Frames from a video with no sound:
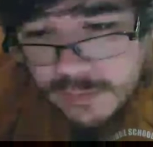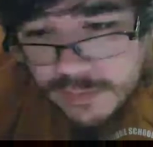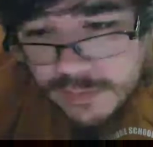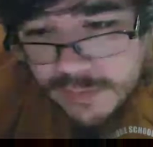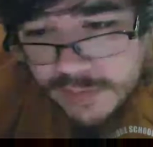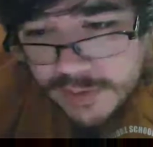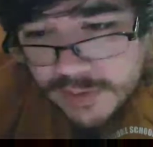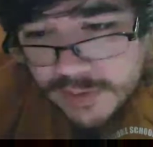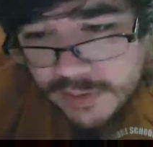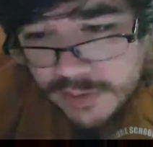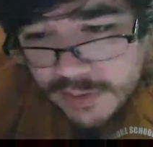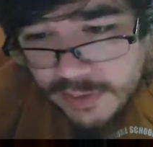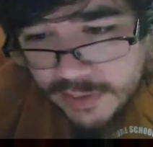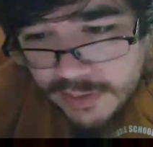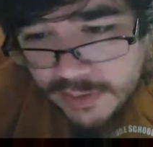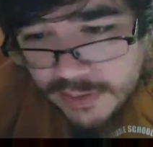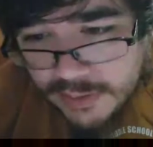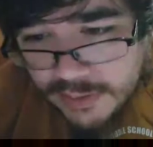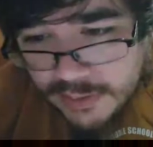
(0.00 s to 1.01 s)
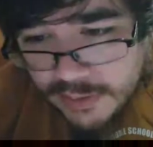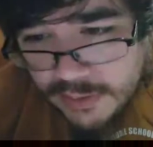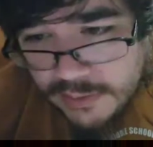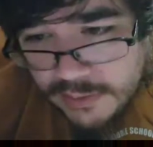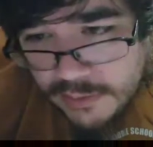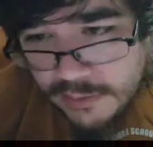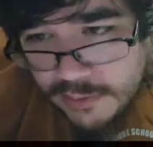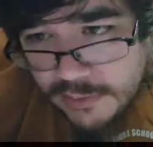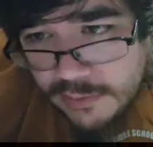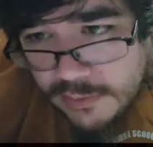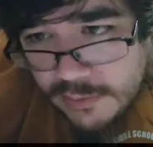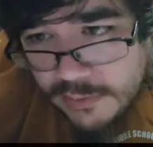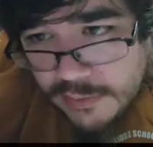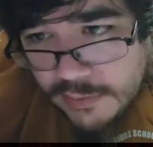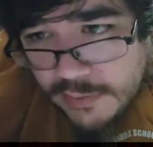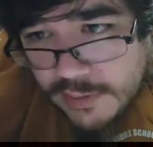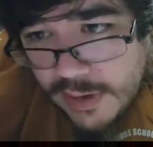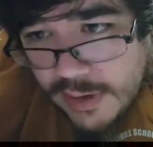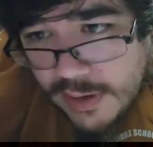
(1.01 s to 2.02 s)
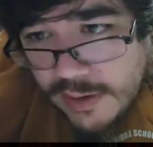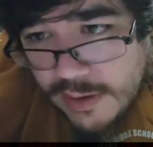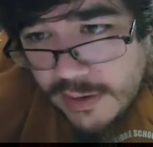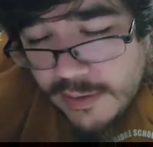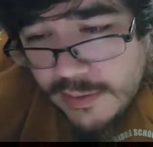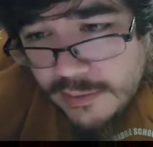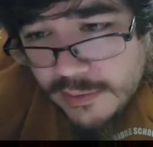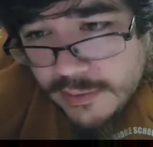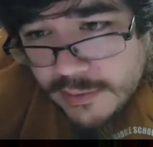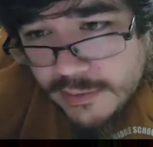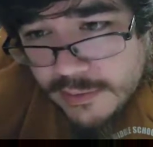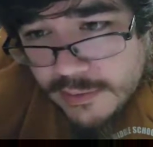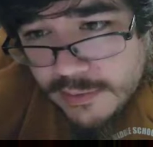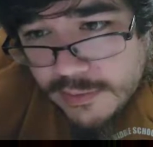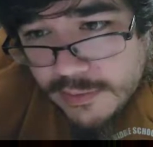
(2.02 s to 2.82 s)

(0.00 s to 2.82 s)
But in the end, they turned out